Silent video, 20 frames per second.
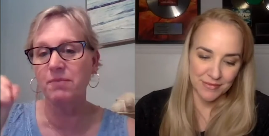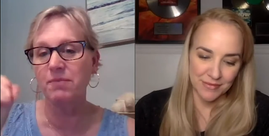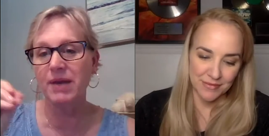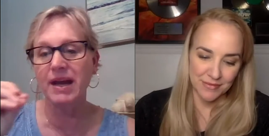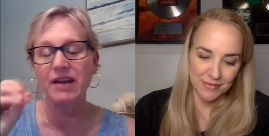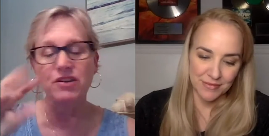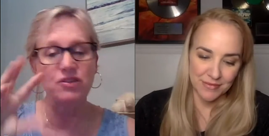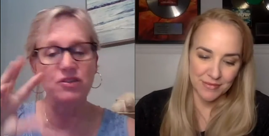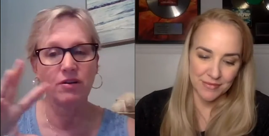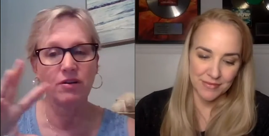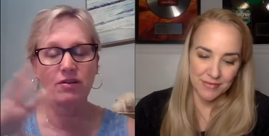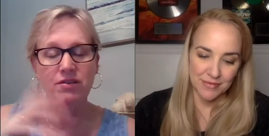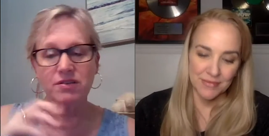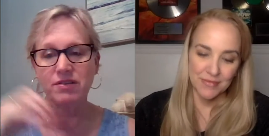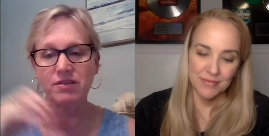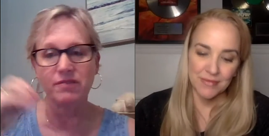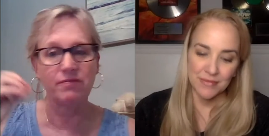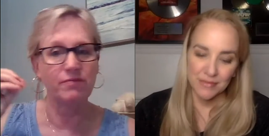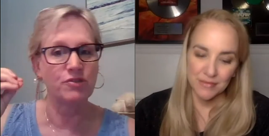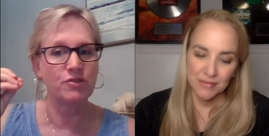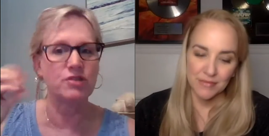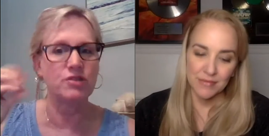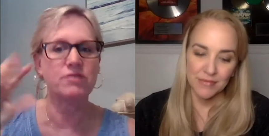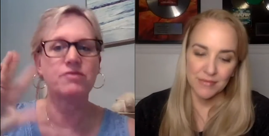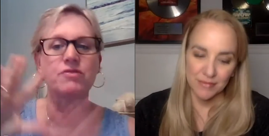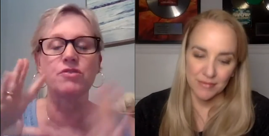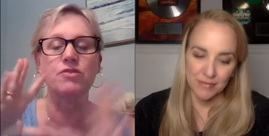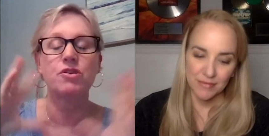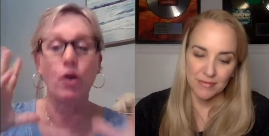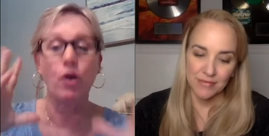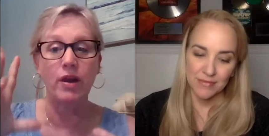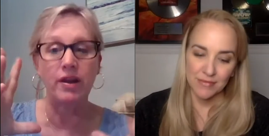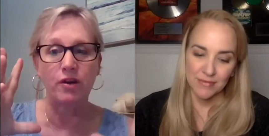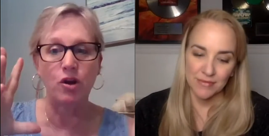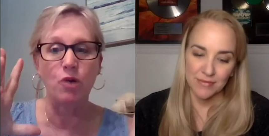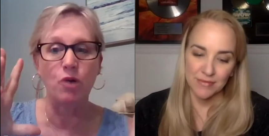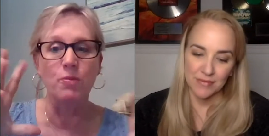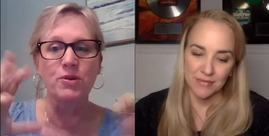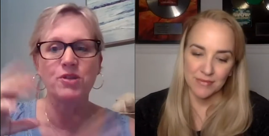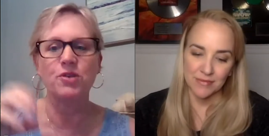Speaker 1: back or to, she's
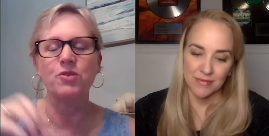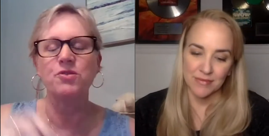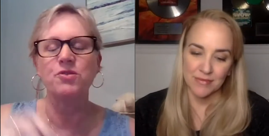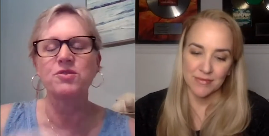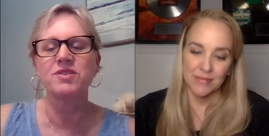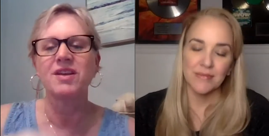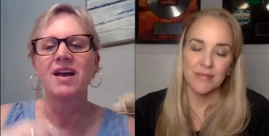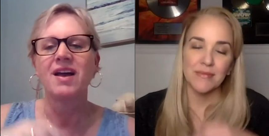comatose.